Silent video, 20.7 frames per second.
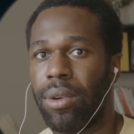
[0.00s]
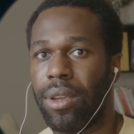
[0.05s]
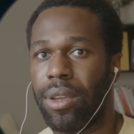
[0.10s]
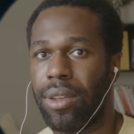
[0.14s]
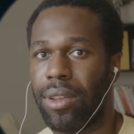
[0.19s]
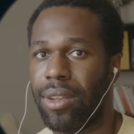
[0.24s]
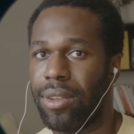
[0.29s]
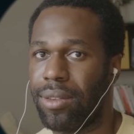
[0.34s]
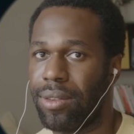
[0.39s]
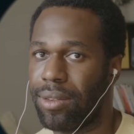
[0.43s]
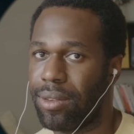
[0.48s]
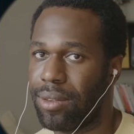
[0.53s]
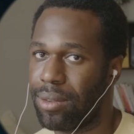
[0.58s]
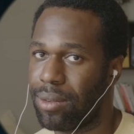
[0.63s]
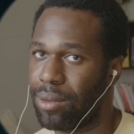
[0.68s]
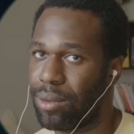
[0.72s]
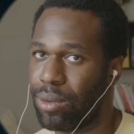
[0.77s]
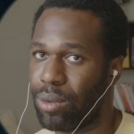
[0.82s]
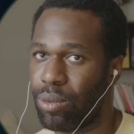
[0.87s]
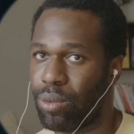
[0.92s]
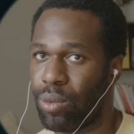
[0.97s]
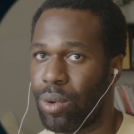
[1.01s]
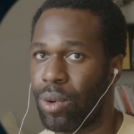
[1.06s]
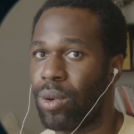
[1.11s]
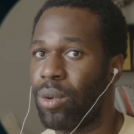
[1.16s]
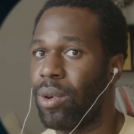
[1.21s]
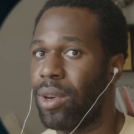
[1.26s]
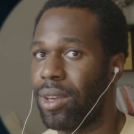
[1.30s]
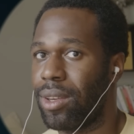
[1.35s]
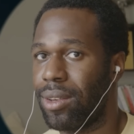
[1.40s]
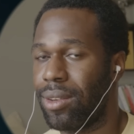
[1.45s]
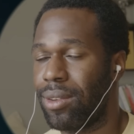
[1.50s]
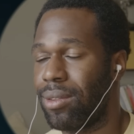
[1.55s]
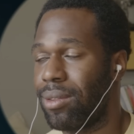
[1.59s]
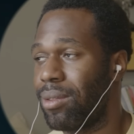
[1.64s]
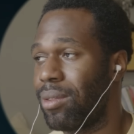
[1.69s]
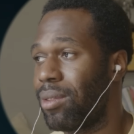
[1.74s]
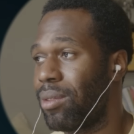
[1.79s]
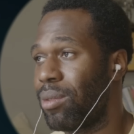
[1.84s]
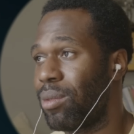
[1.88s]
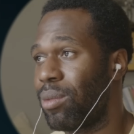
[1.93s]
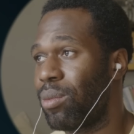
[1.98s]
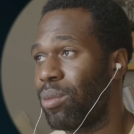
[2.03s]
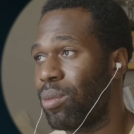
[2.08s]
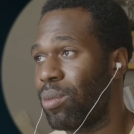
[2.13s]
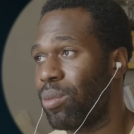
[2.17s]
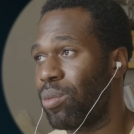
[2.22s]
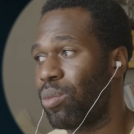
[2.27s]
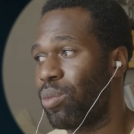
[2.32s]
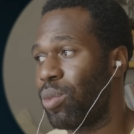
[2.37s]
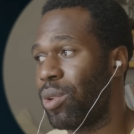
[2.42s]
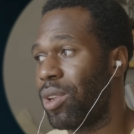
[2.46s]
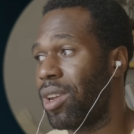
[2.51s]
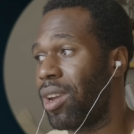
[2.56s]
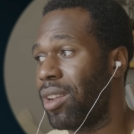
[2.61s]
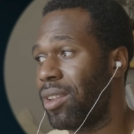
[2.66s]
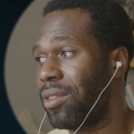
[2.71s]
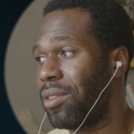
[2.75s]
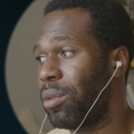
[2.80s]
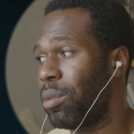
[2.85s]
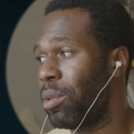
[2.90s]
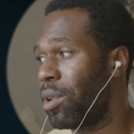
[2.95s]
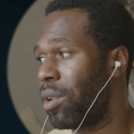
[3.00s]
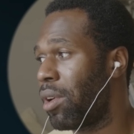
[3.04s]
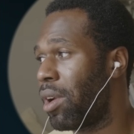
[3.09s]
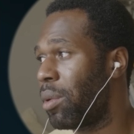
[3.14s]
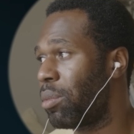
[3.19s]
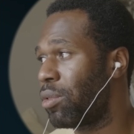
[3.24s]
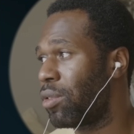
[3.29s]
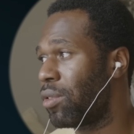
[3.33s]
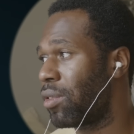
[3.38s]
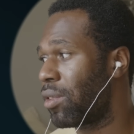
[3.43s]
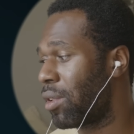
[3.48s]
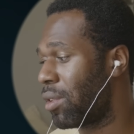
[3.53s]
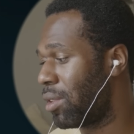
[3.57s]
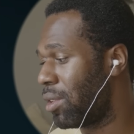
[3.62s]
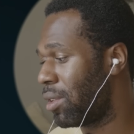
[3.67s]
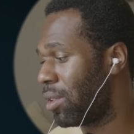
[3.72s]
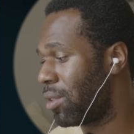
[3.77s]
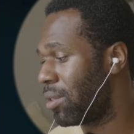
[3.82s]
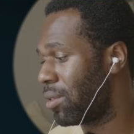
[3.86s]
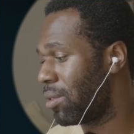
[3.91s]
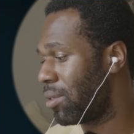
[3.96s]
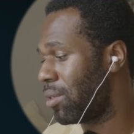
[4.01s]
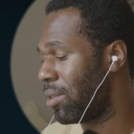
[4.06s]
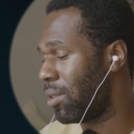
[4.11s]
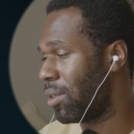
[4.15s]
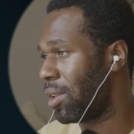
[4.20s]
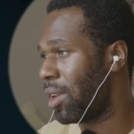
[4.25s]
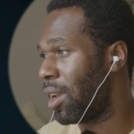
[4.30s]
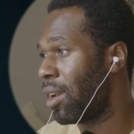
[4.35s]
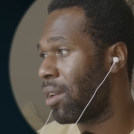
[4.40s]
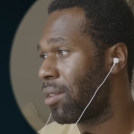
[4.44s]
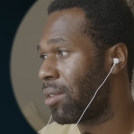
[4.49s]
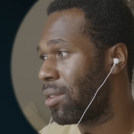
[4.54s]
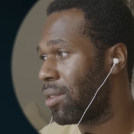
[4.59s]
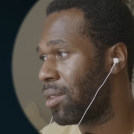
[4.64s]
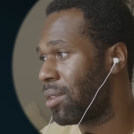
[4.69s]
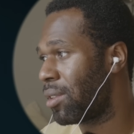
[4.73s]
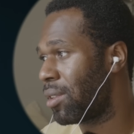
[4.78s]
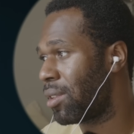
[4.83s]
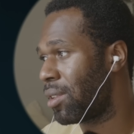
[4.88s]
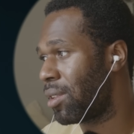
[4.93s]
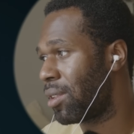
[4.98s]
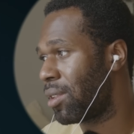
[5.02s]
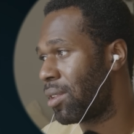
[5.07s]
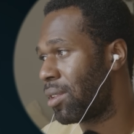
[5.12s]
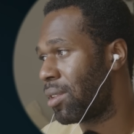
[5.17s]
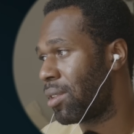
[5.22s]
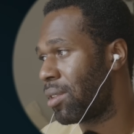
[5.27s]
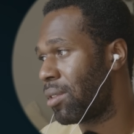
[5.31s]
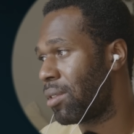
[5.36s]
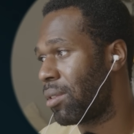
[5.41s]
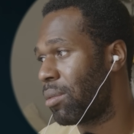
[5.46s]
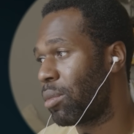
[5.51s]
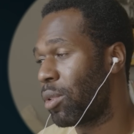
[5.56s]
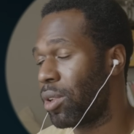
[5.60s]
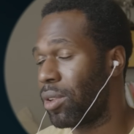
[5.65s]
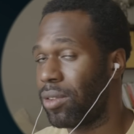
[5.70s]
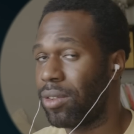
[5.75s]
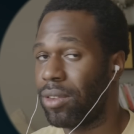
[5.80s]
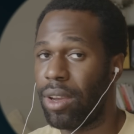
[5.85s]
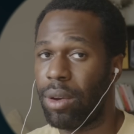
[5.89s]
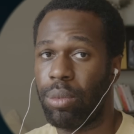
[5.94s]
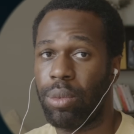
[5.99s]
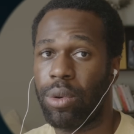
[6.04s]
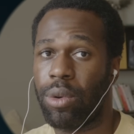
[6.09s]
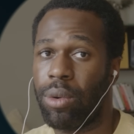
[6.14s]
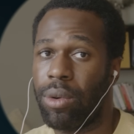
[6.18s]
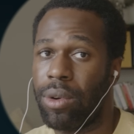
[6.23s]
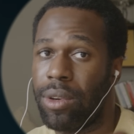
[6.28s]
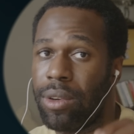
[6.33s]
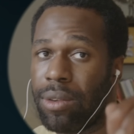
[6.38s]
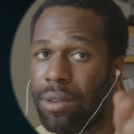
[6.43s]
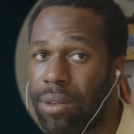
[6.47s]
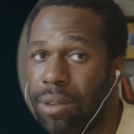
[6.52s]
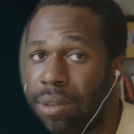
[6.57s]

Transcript: Let's real quick. We got to see what our options are here. Okay. I lowered my resolution scaling